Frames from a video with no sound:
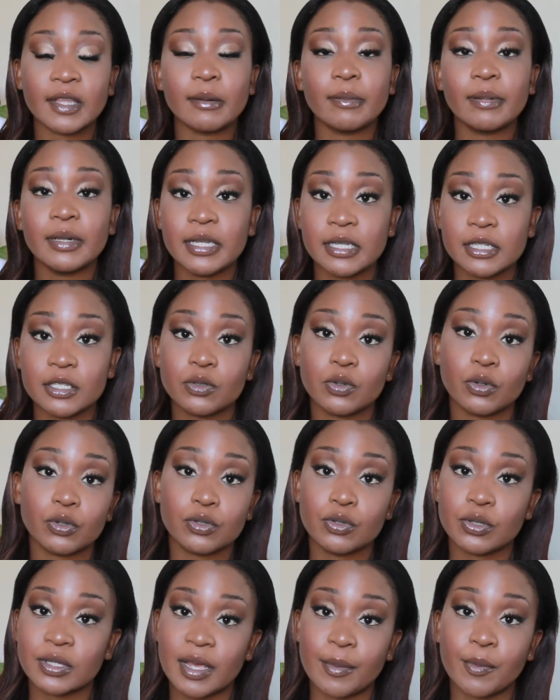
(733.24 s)
Please talk
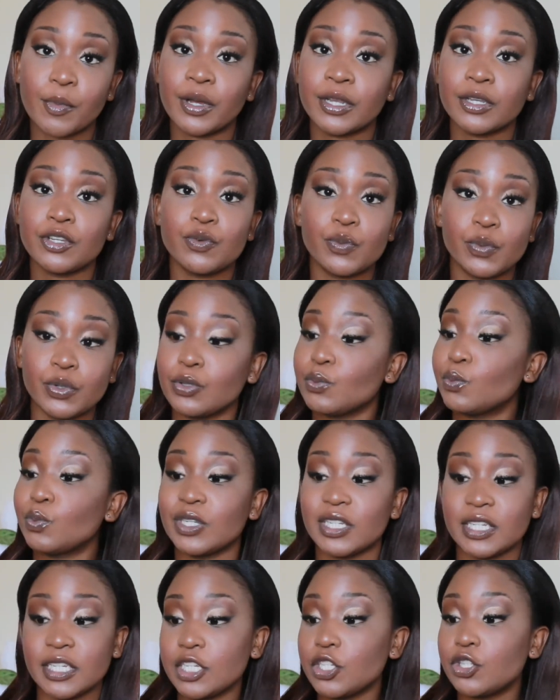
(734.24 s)
to someone.
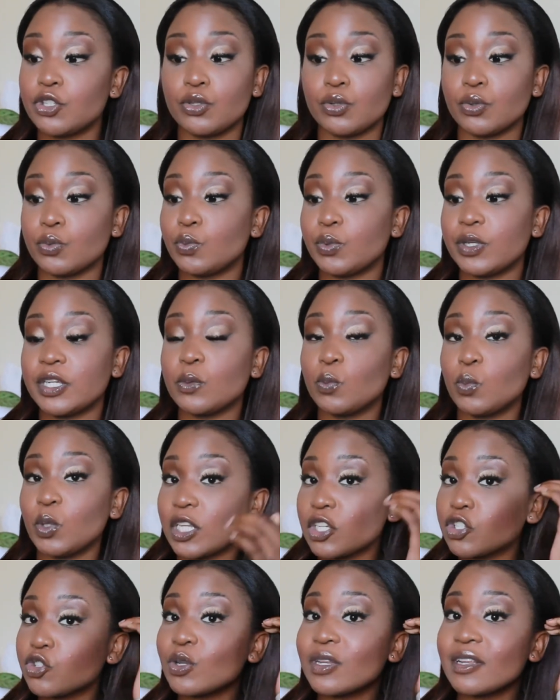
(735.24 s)
We need to. We're
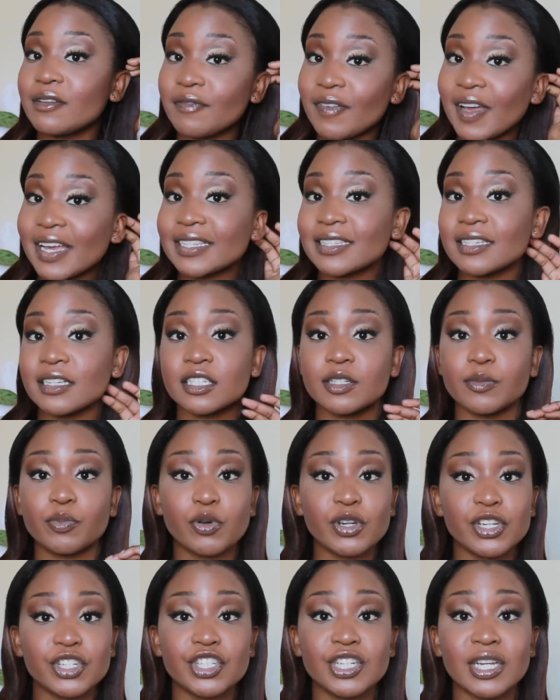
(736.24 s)
literally fighting
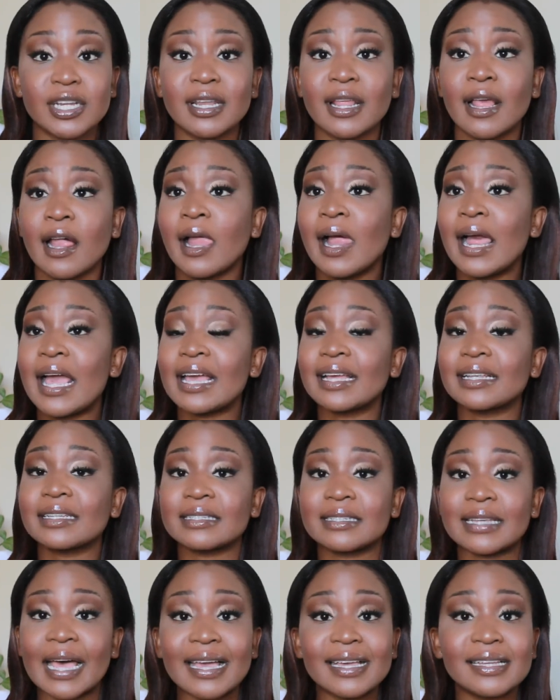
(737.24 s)
depression,
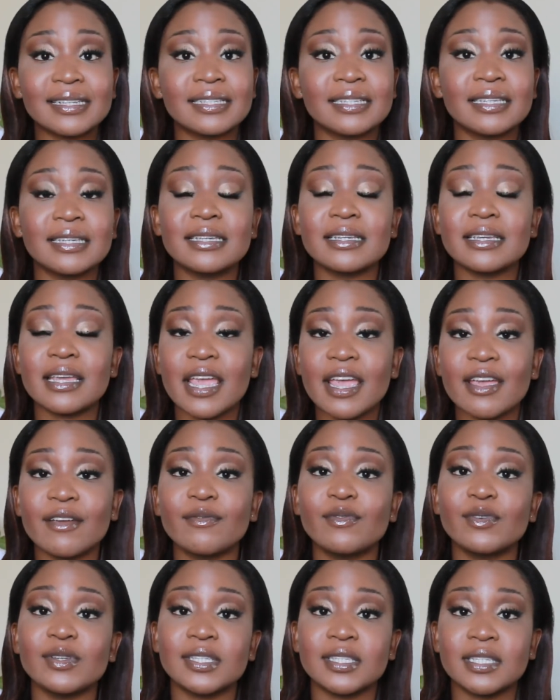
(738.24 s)
anxiety
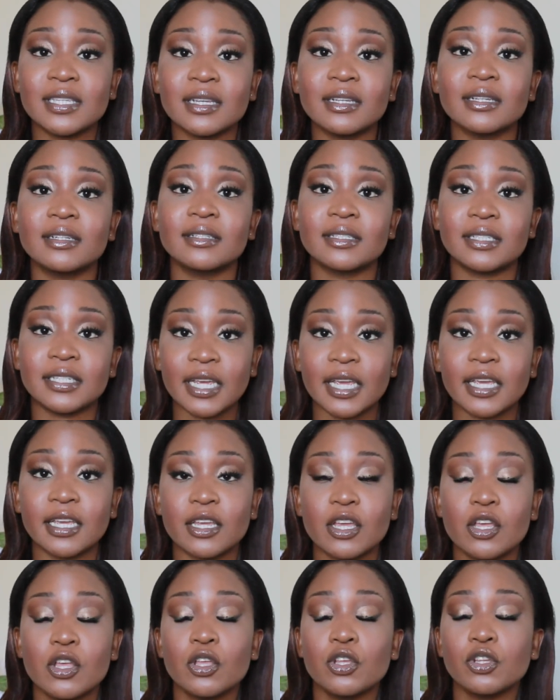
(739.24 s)
every single
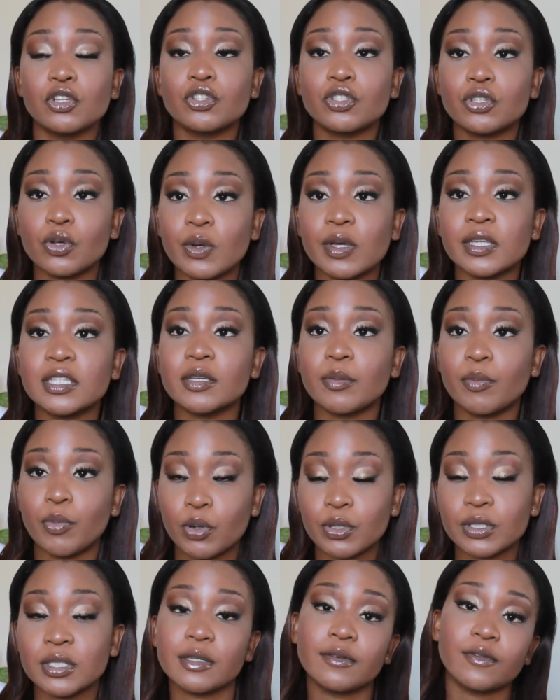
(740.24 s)
day. So it's
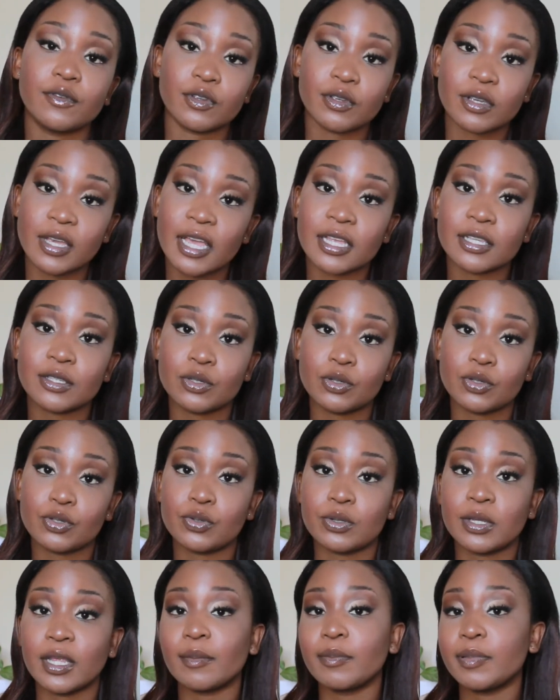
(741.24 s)
important for you guys to
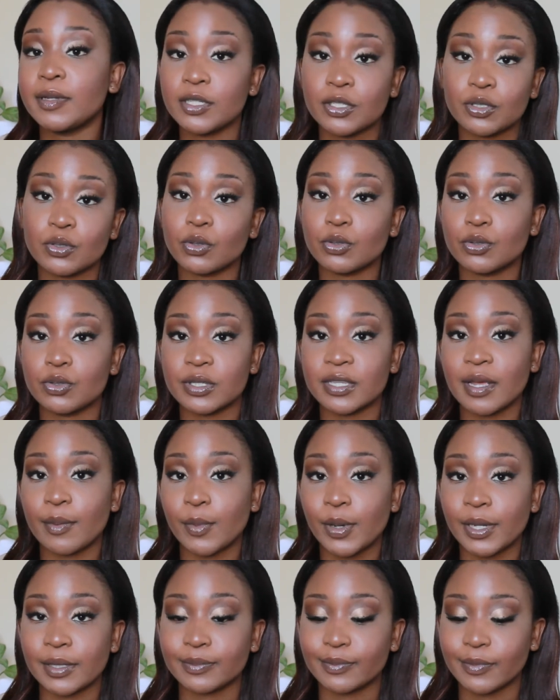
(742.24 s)
do that. Please talk to
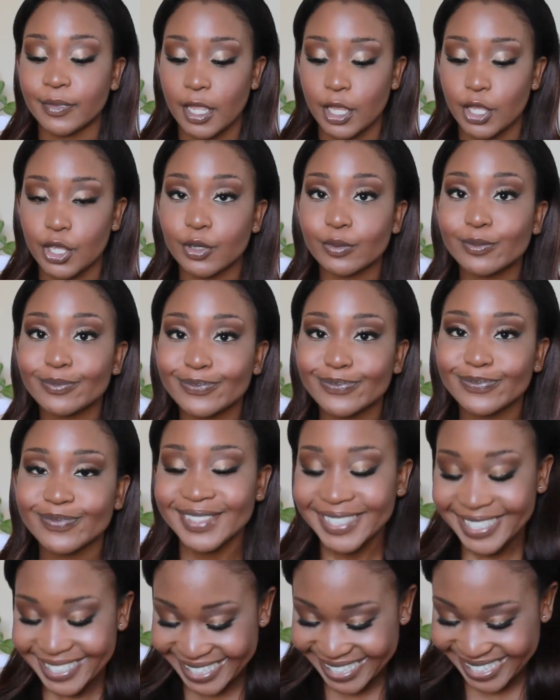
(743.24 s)
someone. Thank
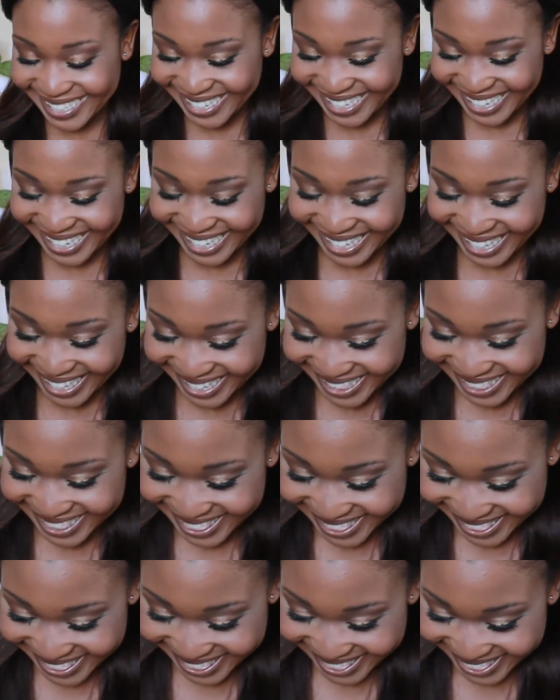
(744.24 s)

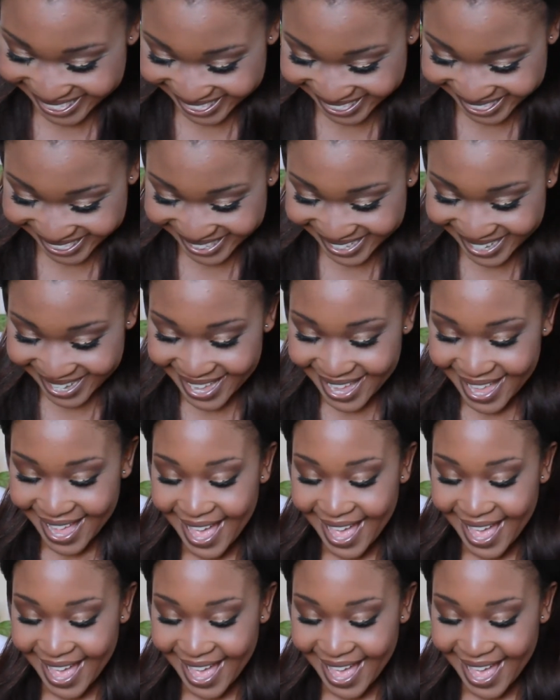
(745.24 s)
you.